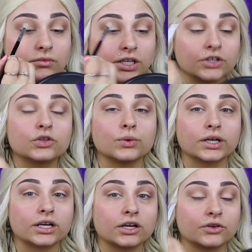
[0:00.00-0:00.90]
and you're
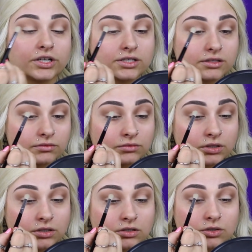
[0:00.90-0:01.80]
doing a cut crease.
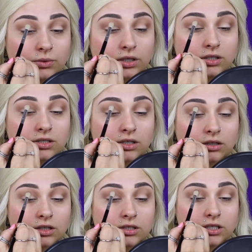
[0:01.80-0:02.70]
So we're gonna
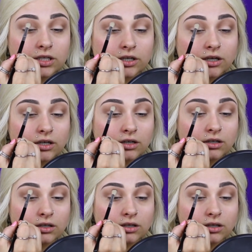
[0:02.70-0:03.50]
start this here.